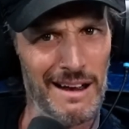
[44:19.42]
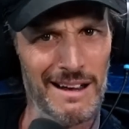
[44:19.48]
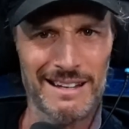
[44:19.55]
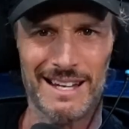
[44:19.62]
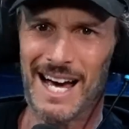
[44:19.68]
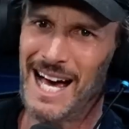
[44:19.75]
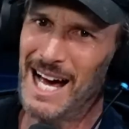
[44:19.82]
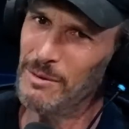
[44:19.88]

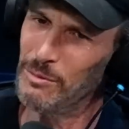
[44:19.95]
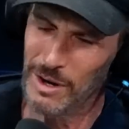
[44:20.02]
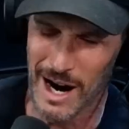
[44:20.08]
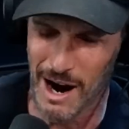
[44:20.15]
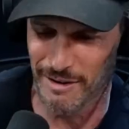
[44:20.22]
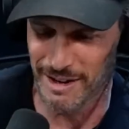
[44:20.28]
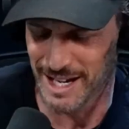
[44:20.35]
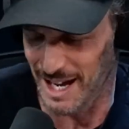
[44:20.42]
Yeah, we're
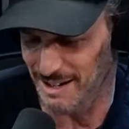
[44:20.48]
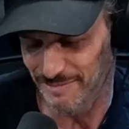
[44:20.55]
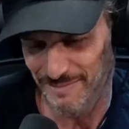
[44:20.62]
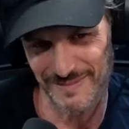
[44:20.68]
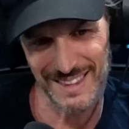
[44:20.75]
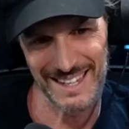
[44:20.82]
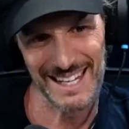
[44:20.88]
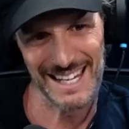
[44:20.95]
out again.
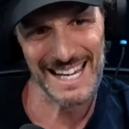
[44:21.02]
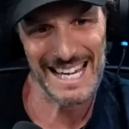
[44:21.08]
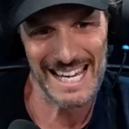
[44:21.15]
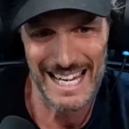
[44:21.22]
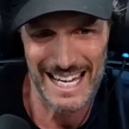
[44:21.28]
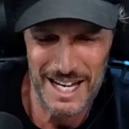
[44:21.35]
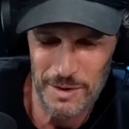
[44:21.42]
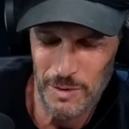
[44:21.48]

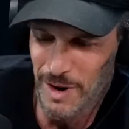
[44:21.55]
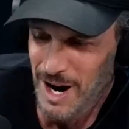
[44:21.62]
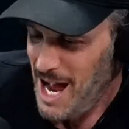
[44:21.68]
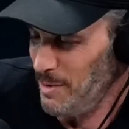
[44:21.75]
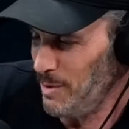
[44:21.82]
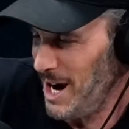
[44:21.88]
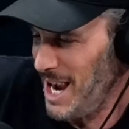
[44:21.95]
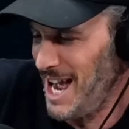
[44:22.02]

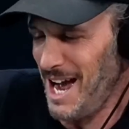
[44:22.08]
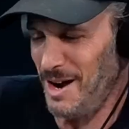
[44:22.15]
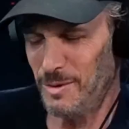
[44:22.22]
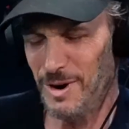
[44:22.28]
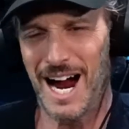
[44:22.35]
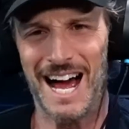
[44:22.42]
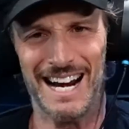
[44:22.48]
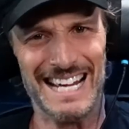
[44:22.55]
we're
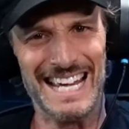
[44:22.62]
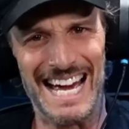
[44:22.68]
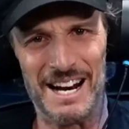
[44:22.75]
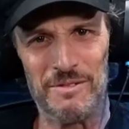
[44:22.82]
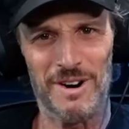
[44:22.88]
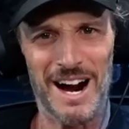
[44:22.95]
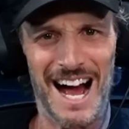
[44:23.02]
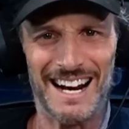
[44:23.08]
out again.
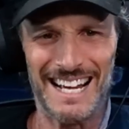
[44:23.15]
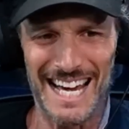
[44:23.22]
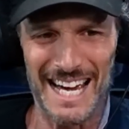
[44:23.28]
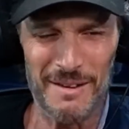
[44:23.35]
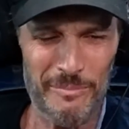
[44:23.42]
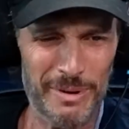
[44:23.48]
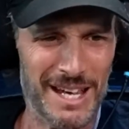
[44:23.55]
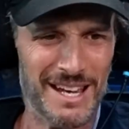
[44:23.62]
We're out
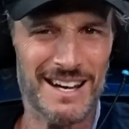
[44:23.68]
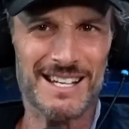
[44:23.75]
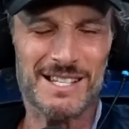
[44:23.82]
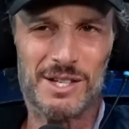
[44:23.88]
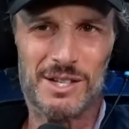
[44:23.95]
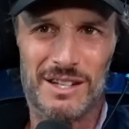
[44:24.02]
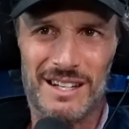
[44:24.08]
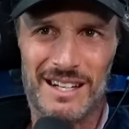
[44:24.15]
again.
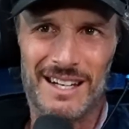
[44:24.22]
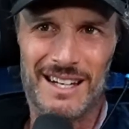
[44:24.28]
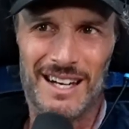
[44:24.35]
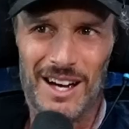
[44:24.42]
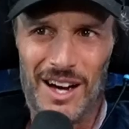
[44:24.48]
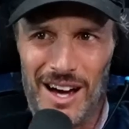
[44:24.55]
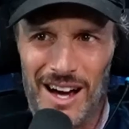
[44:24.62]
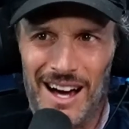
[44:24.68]
Because,
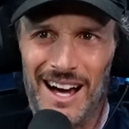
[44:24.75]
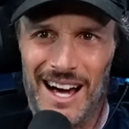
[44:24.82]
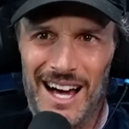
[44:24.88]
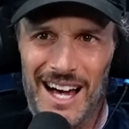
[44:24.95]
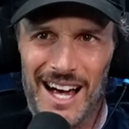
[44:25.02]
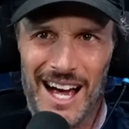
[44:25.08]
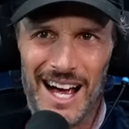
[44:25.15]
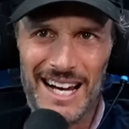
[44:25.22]

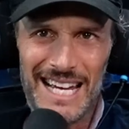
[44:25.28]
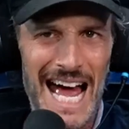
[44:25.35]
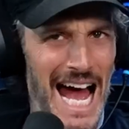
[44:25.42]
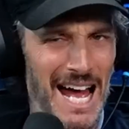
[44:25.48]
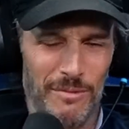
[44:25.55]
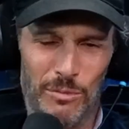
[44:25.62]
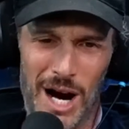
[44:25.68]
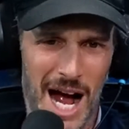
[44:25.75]
yeah,
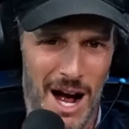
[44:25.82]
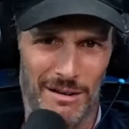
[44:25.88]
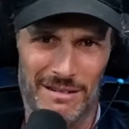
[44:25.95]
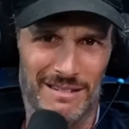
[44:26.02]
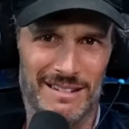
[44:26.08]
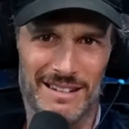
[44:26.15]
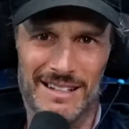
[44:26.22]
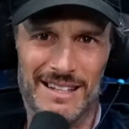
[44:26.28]
we're out.
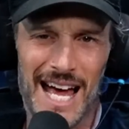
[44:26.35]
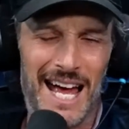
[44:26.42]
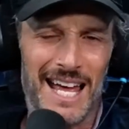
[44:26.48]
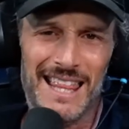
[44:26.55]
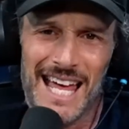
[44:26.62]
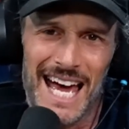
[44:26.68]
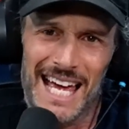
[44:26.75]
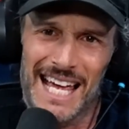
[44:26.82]

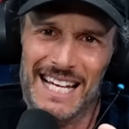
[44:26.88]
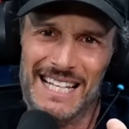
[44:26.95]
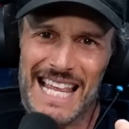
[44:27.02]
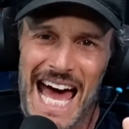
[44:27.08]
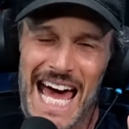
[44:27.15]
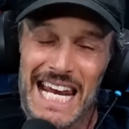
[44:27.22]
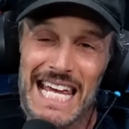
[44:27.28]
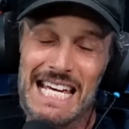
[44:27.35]
That
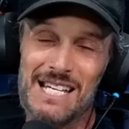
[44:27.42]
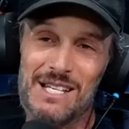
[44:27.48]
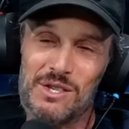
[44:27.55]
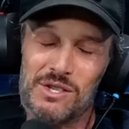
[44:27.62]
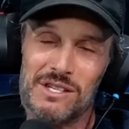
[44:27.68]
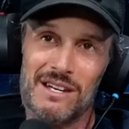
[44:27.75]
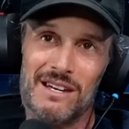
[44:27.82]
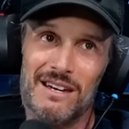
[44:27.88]

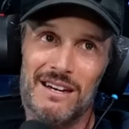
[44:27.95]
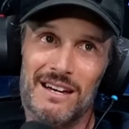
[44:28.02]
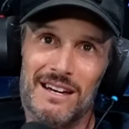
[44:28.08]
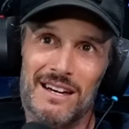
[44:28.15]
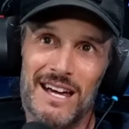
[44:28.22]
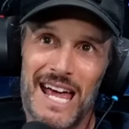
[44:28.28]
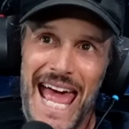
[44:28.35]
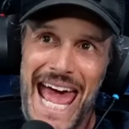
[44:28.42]
is
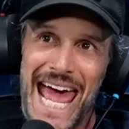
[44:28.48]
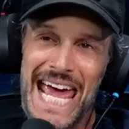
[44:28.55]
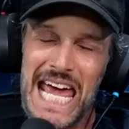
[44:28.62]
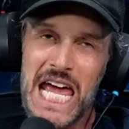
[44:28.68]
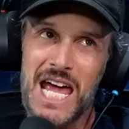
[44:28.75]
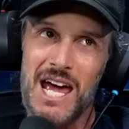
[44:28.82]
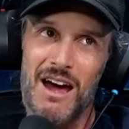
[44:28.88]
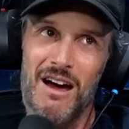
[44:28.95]

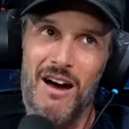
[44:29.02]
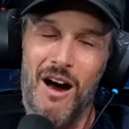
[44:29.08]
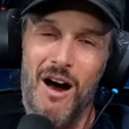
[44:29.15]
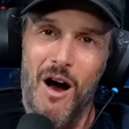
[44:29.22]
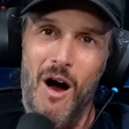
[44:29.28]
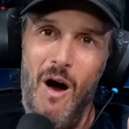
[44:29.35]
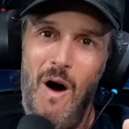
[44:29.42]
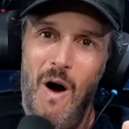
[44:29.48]
a
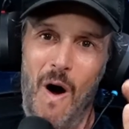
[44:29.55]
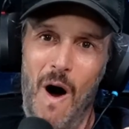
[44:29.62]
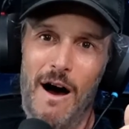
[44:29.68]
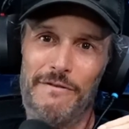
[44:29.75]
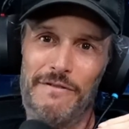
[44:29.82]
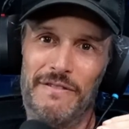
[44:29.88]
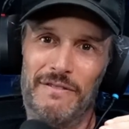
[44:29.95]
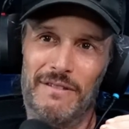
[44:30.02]

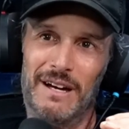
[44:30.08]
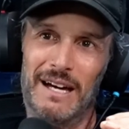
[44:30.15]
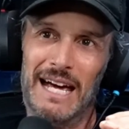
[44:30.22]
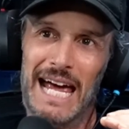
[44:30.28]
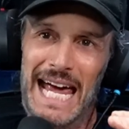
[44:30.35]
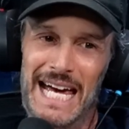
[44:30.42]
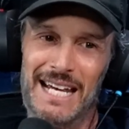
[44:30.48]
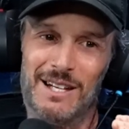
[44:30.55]

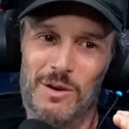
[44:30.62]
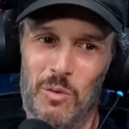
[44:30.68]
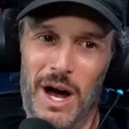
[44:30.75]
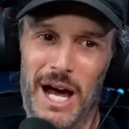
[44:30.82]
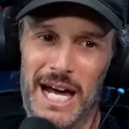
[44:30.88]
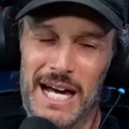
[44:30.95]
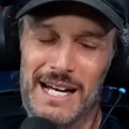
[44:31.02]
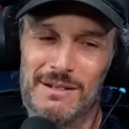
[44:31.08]
off-handed
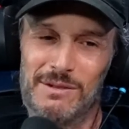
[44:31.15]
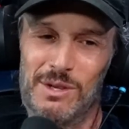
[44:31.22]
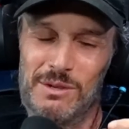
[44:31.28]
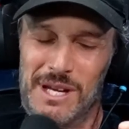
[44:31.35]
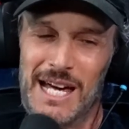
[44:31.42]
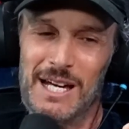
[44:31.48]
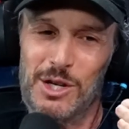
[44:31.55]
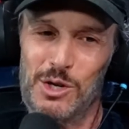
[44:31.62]
way to
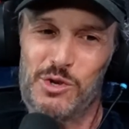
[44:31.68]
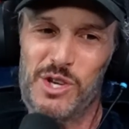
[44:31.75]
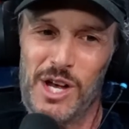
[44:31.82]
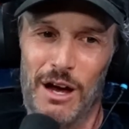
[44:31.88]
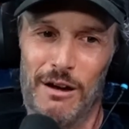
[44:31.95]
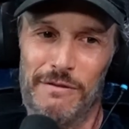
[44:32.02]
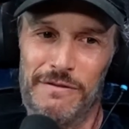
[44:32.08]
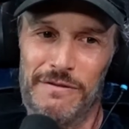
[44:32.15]
take
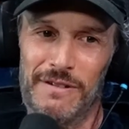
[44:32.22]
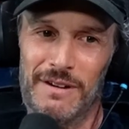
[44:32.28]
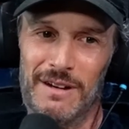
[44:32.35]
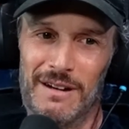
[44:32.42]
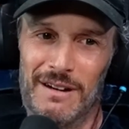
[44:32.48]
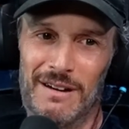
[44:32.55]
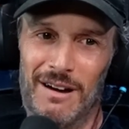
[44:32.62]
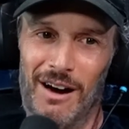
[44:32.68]
yourself
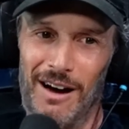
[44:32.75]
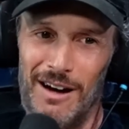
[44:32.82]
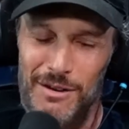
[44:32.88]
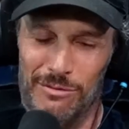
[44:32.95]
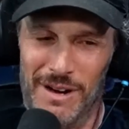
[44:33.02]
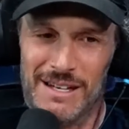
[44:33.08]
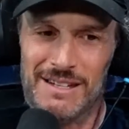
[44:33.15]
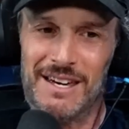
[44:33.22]
on a
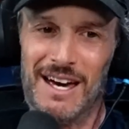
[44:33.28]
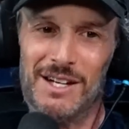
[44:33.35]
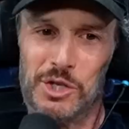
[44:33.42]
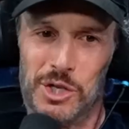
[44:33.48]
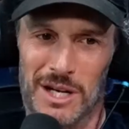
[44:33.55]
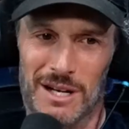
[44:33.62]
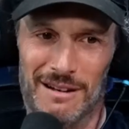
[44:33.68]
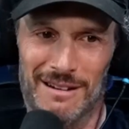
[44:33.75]

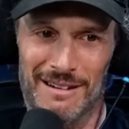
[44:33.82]
vacation.